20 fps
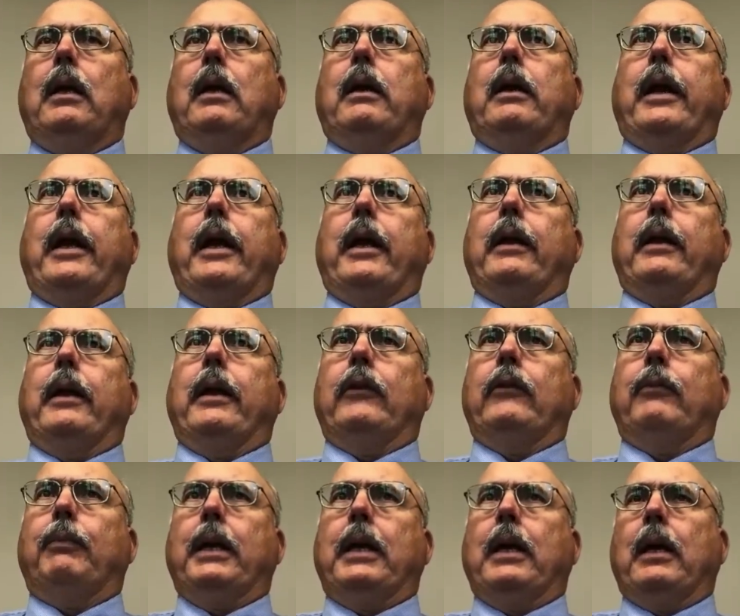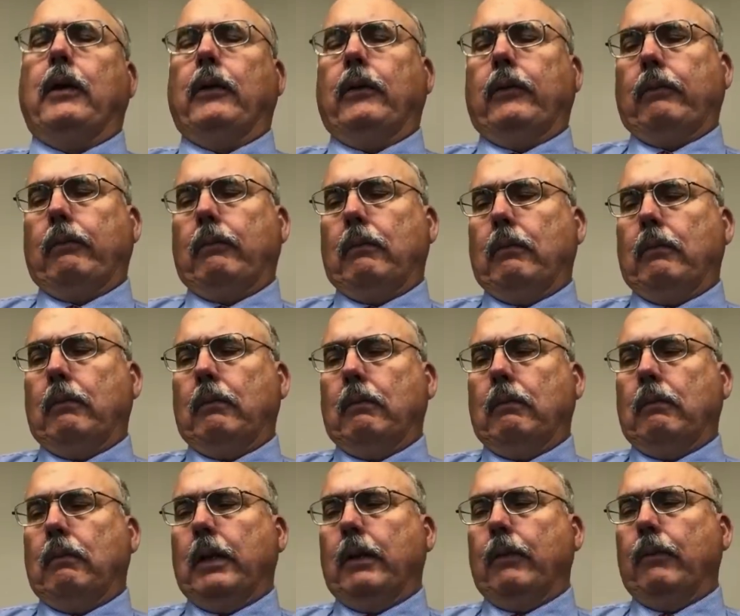It's because
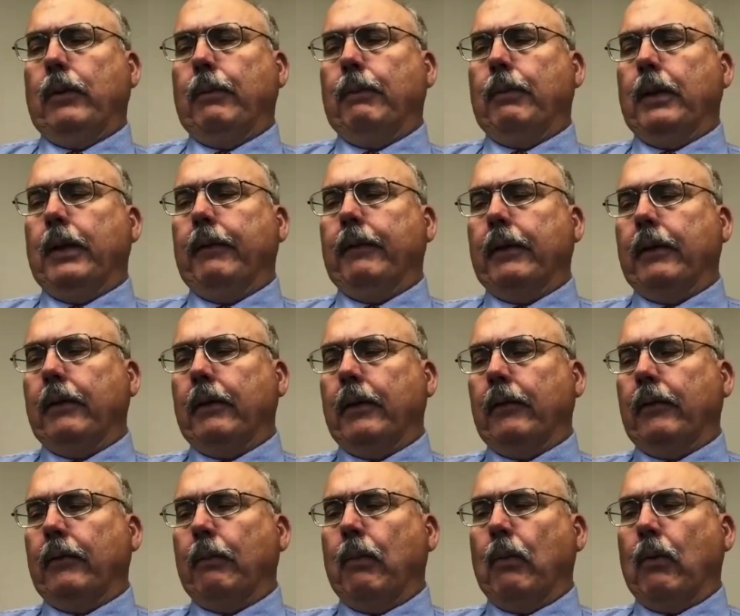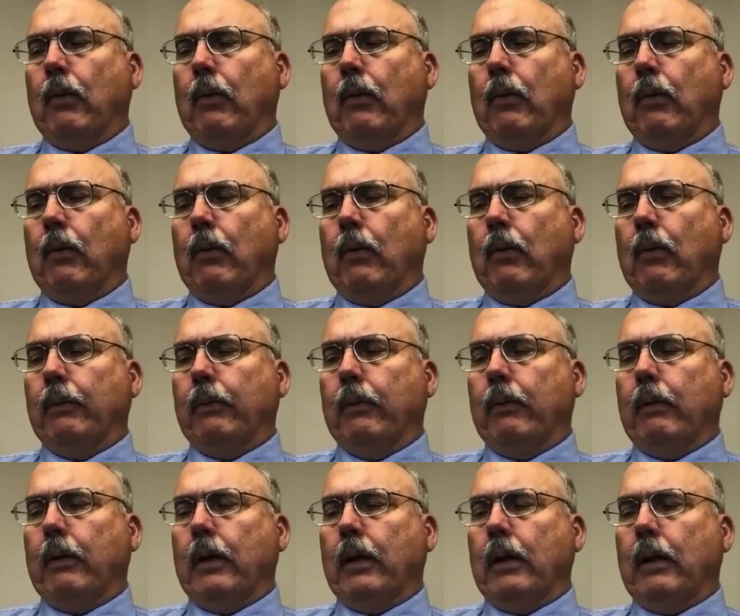We, we believe that it's important to,
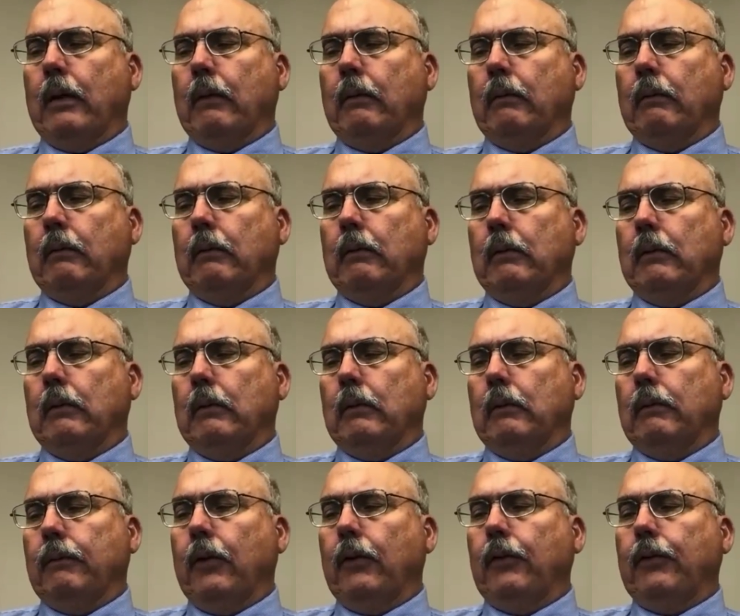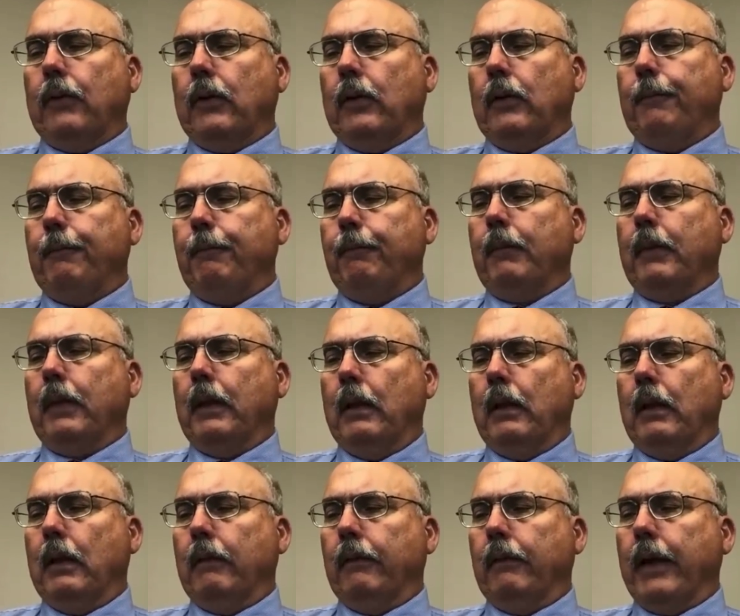uh, first of all,
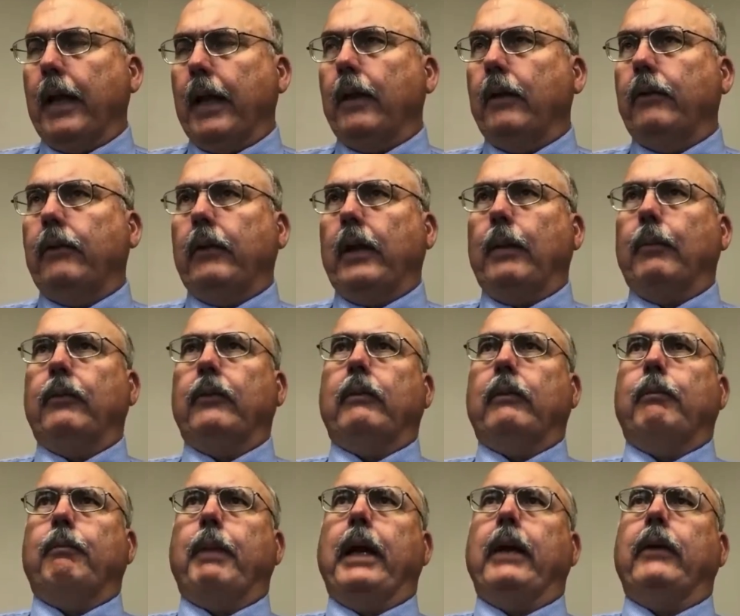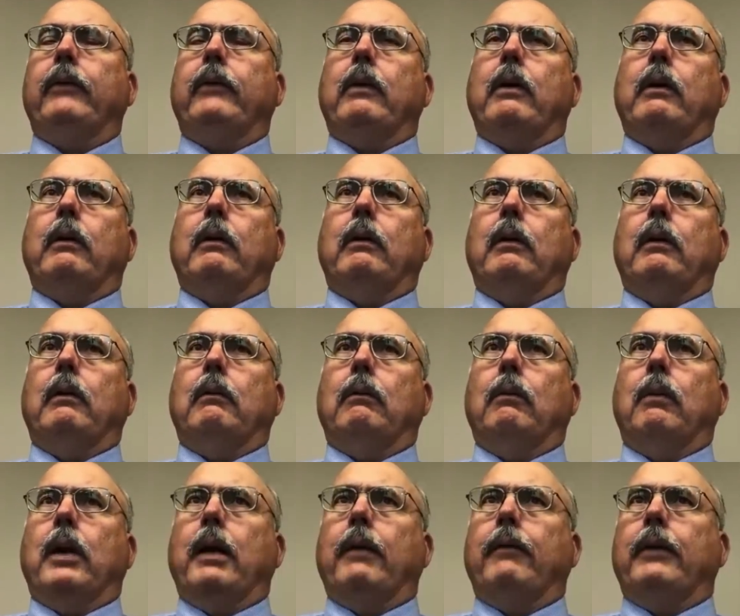that is seems based on
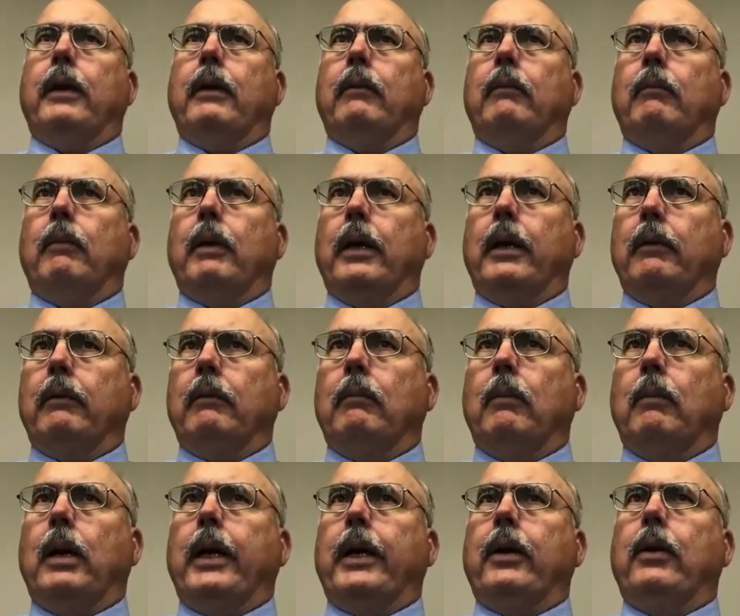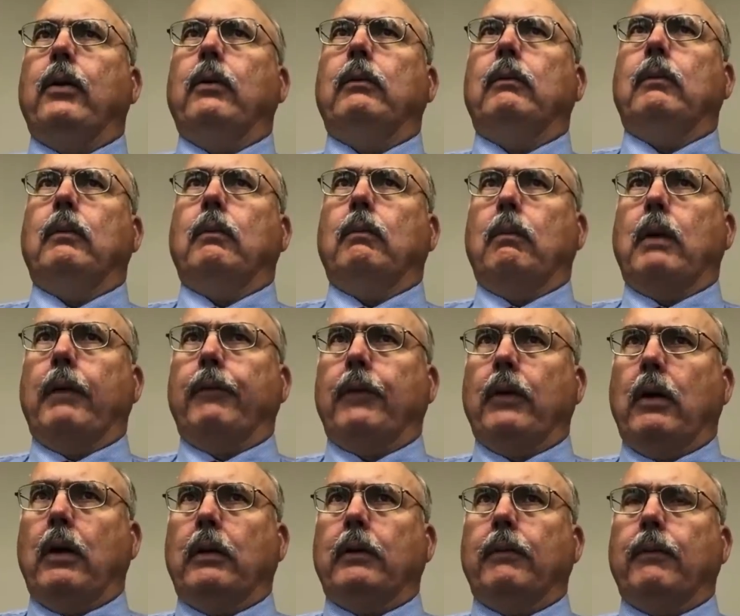what I've done, my my own, I've
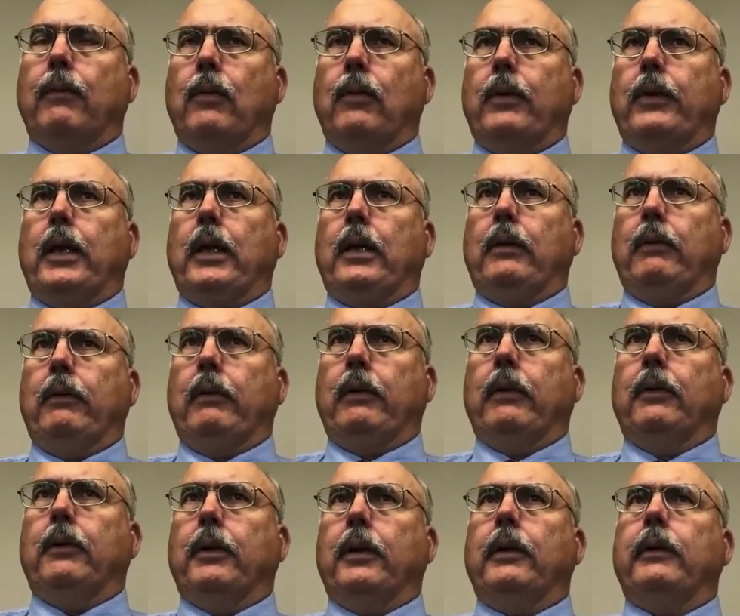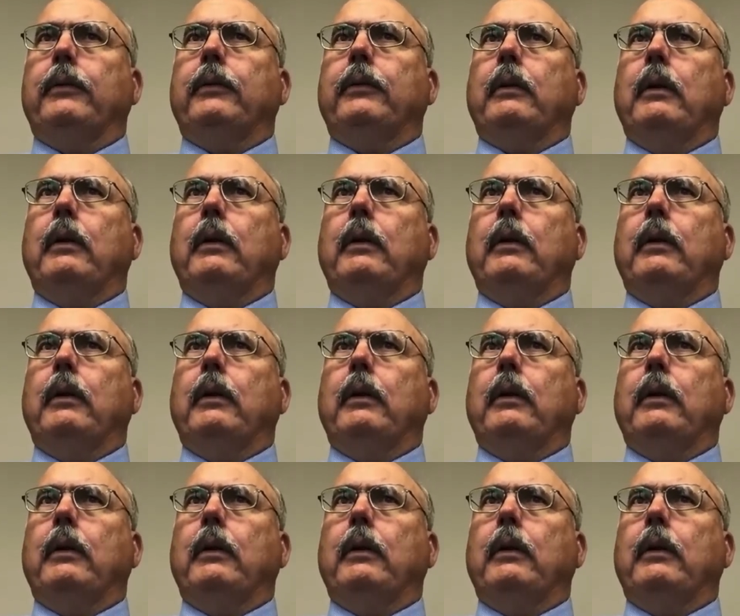talked to fourteen utilities,